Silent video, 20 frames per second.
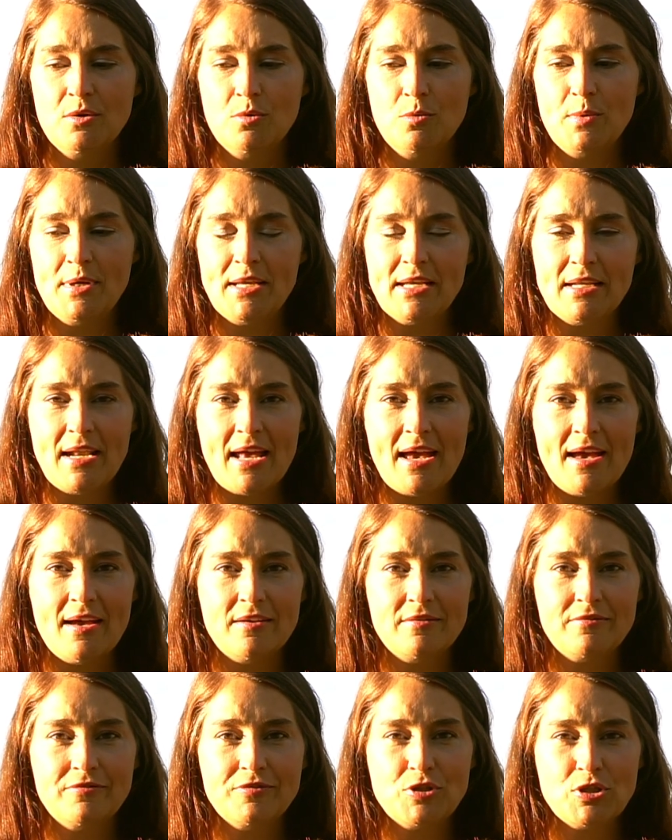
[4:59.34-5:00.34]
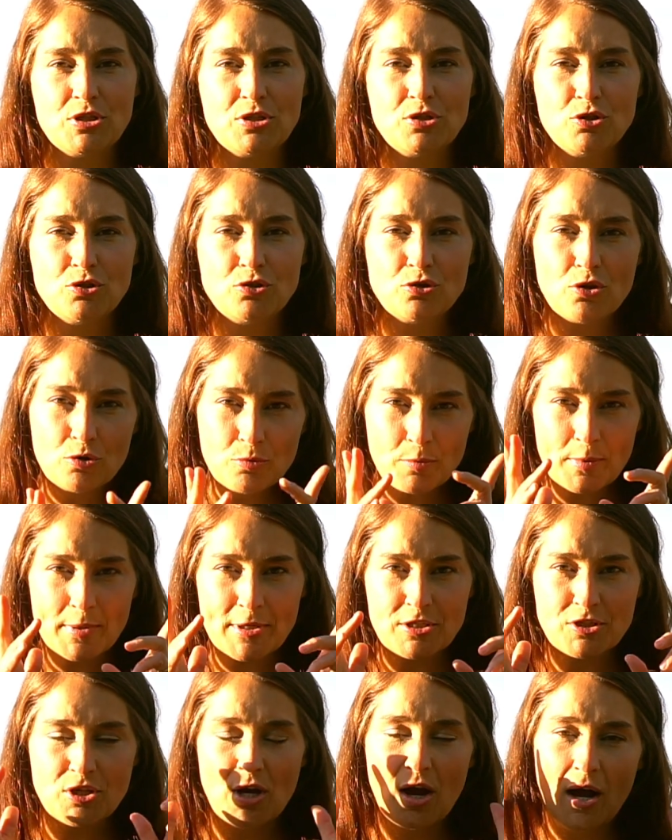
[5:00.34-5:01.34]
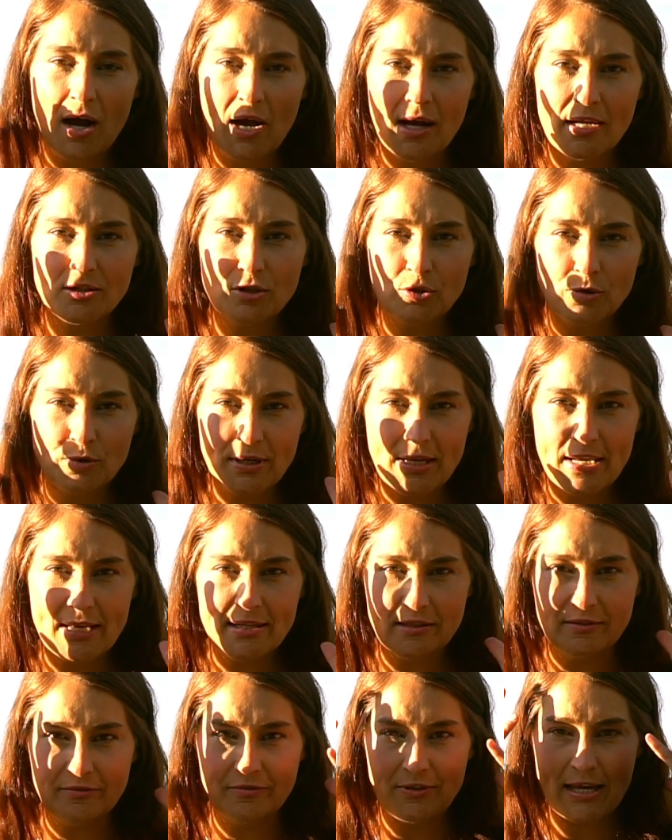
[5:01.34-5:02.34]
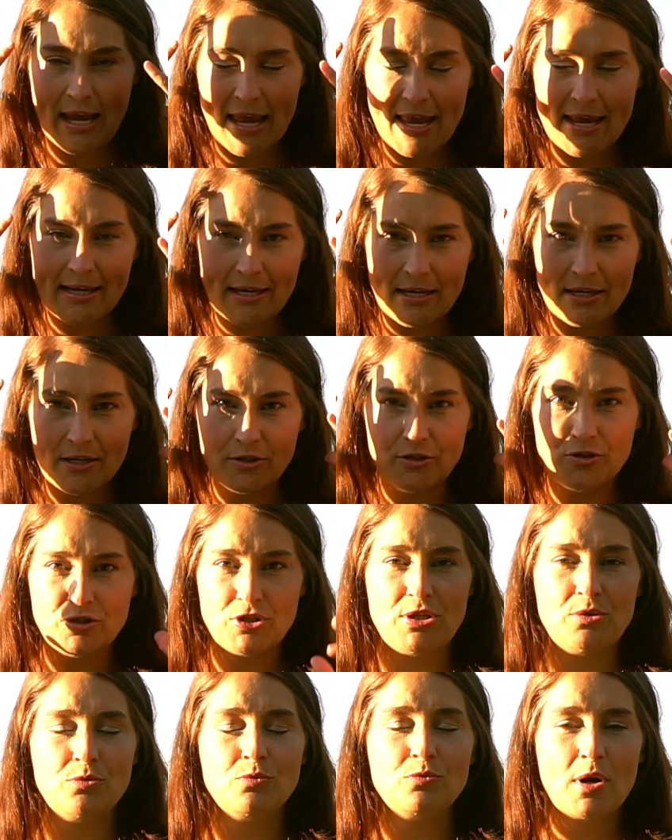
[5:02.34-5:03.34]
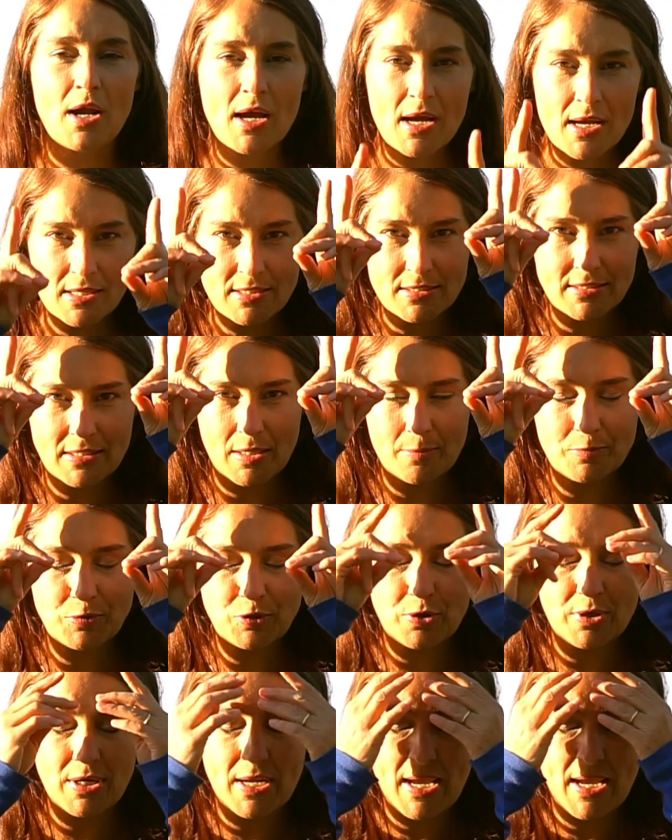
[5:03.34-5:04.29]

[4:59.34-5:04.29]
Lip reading: we can have just so much hot creative yang energy rising up to our